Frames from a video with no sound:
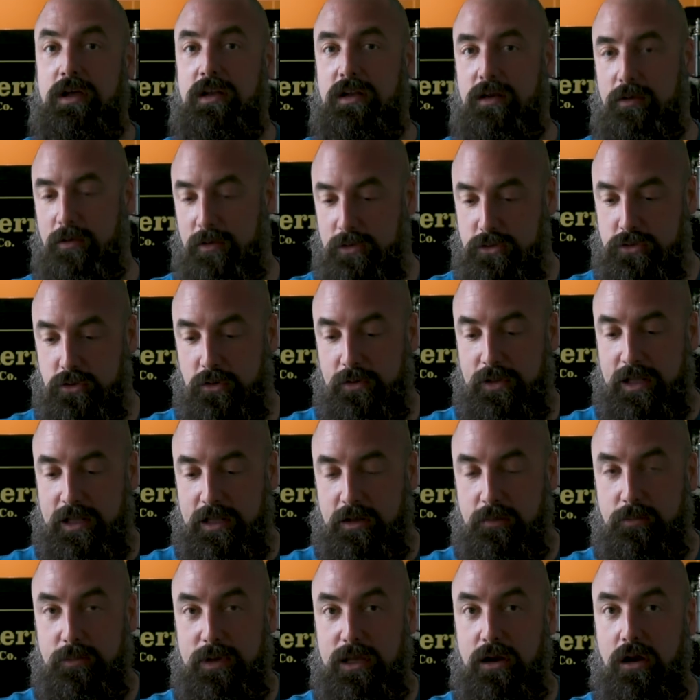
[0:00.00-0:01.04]
to ensure that
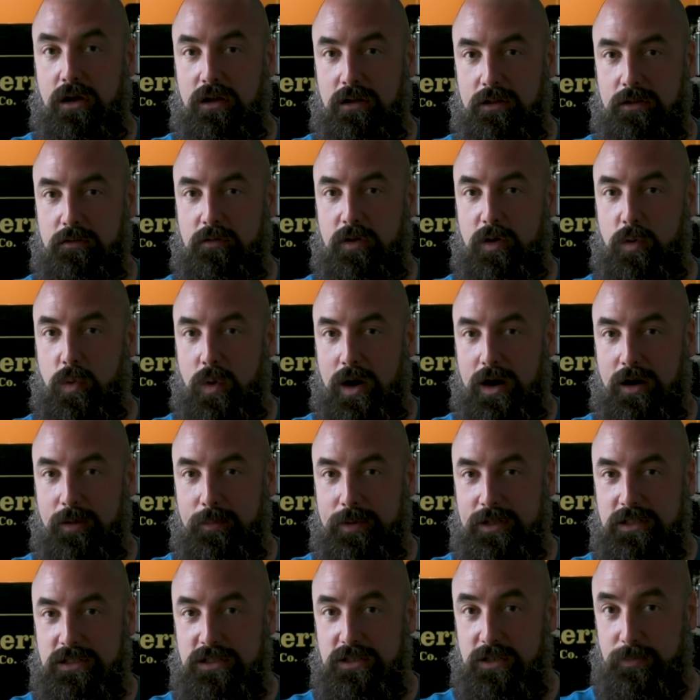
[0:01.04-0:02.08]
you meet all of the
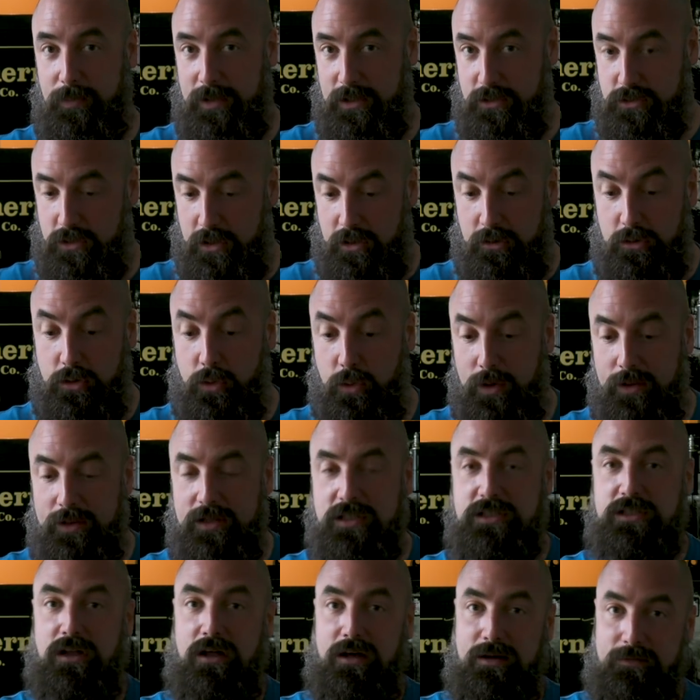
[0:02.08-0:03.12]
requirements to make sure you're doing
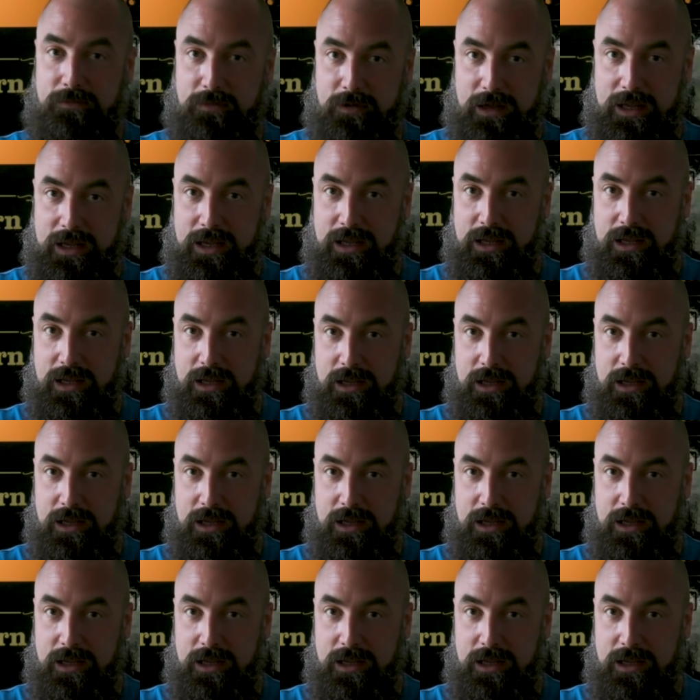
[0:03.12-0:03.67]
this lawfully.